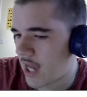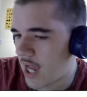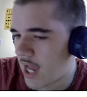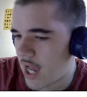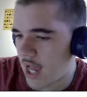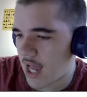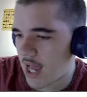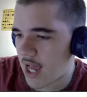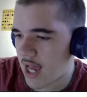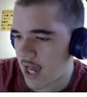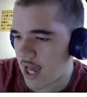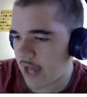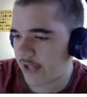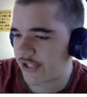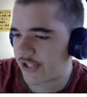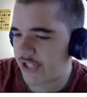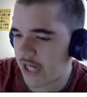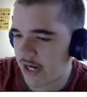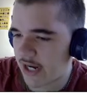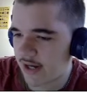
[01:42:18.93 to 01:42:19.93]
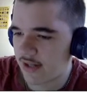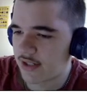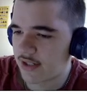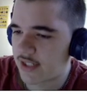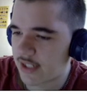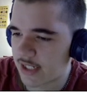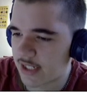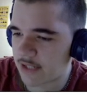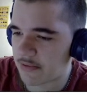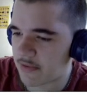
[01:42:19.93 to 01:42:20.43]
A shared
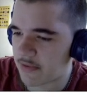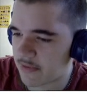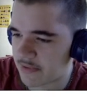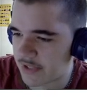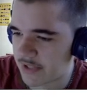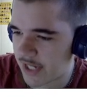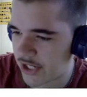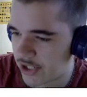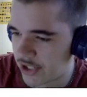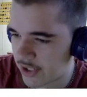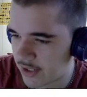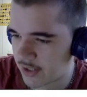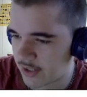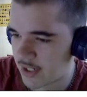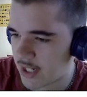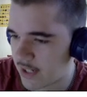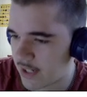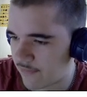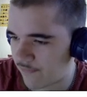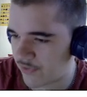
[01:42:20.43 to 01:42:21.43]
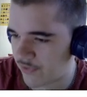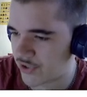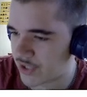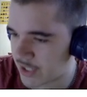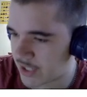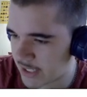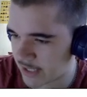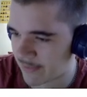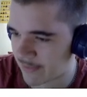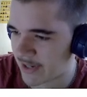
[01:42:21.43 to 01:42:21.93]
intermediate representation reduces that
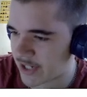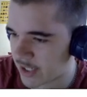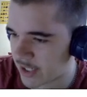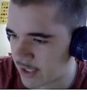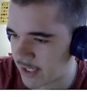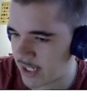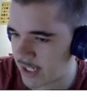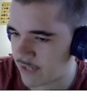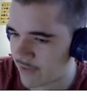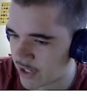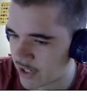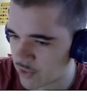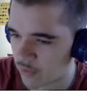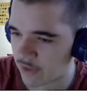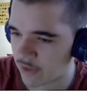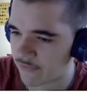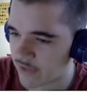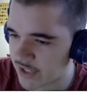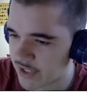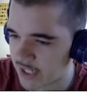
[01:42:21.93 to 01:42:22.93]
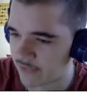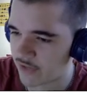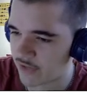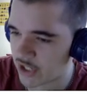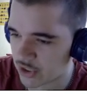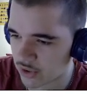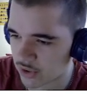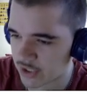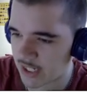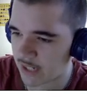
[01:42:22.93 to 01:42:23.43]
dramatically. You write one front end for each
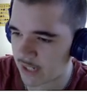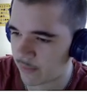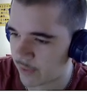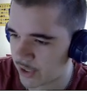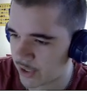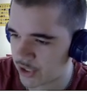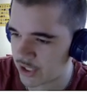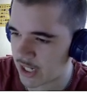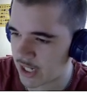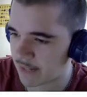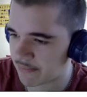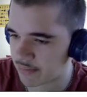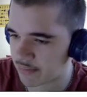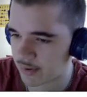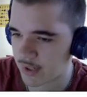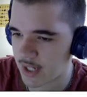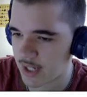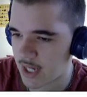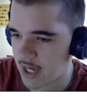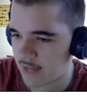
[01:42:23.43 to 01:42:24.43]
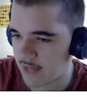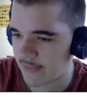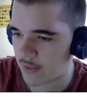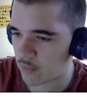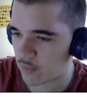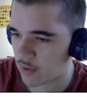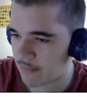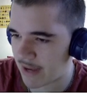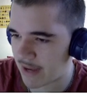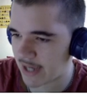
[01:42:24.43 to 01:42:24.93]
source language, yep, then one
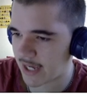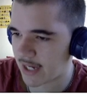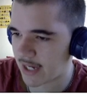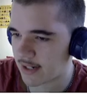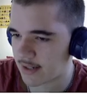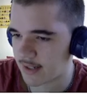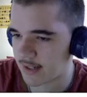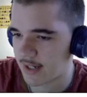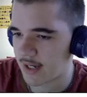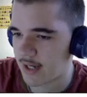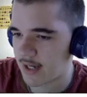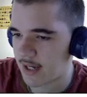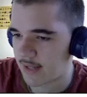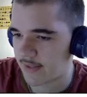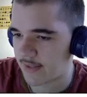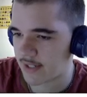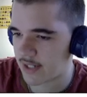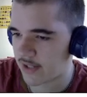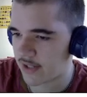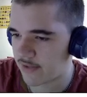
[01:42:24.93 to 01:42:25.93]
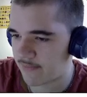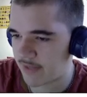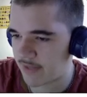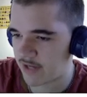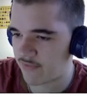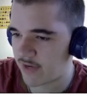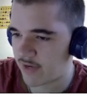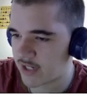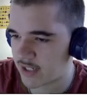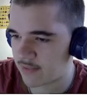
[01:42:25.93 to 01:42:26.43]
back end. There's another big
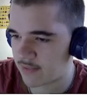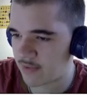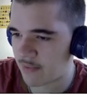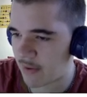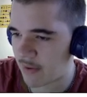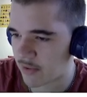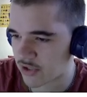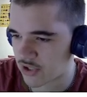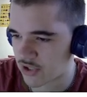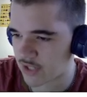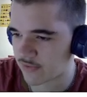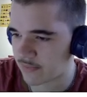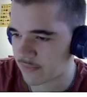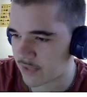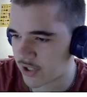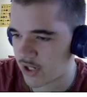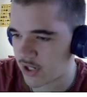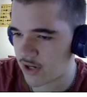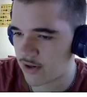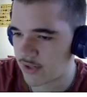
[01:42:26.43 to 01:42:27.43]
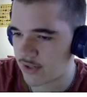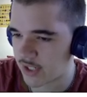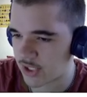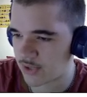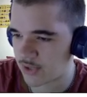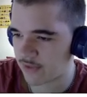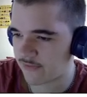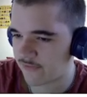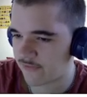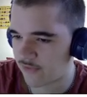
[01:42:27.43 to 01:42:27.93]
reason we might want to transform the code into a
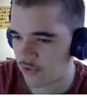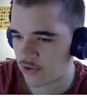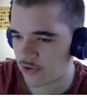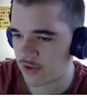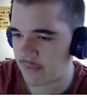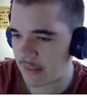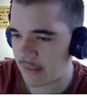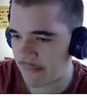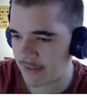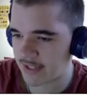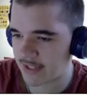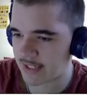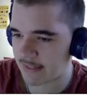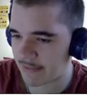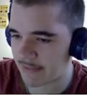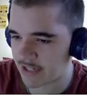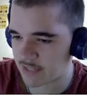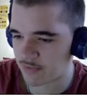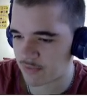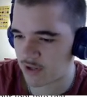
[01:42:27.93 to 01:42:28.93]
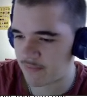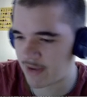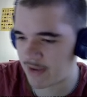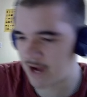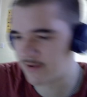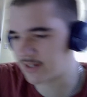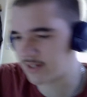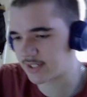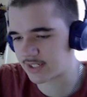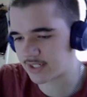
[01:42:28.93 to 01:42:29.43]
form that makes the semantics more apparent.